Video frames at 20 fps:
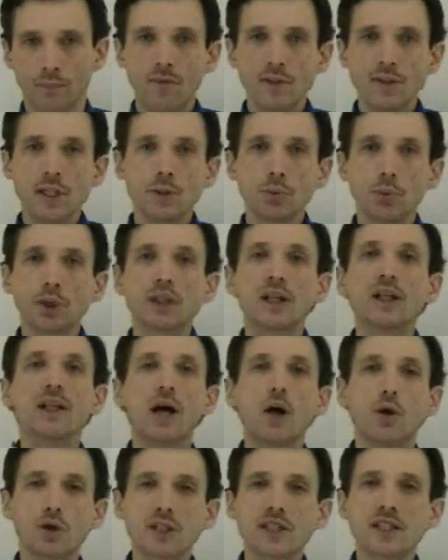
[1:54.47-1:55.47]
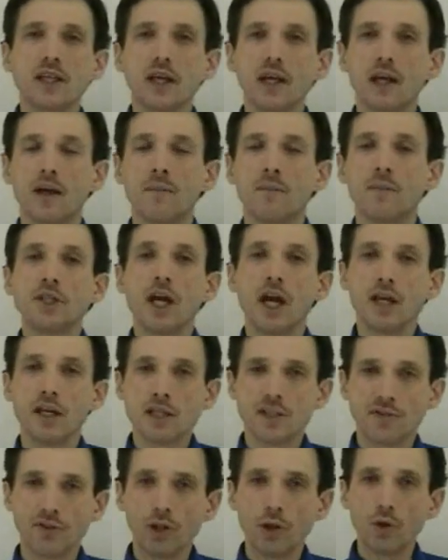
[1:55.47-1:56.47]
This is what Lao Tzu,
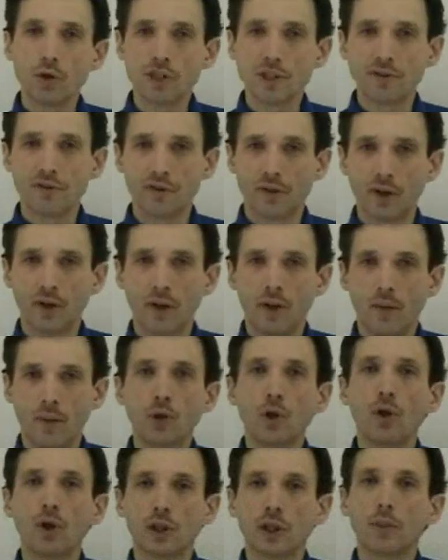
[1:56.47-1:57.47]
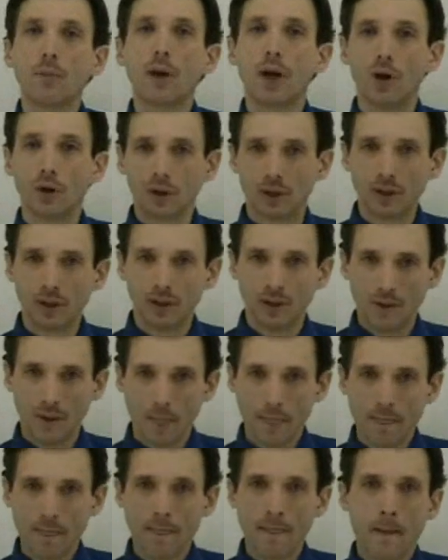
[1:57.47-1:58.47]
Chinese philosopher, told about
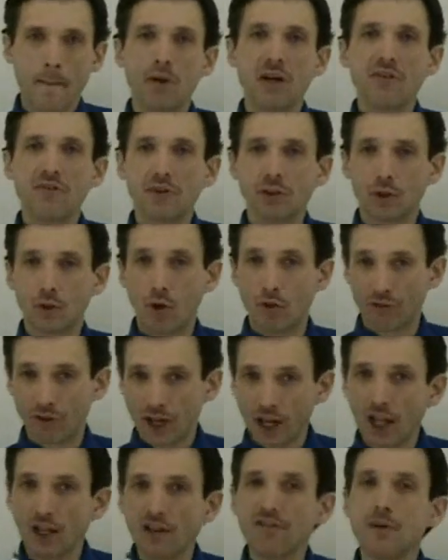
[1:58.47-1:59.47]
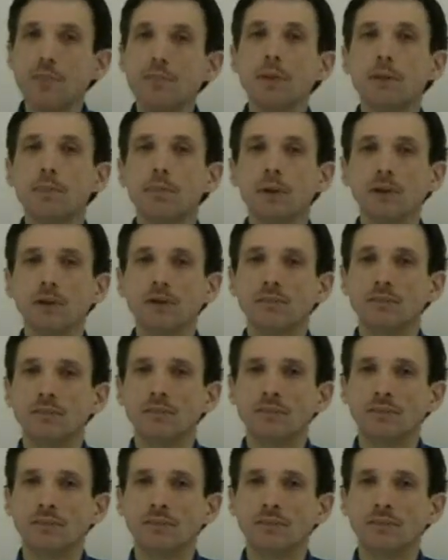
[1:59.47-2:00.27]
breathing of healthy people.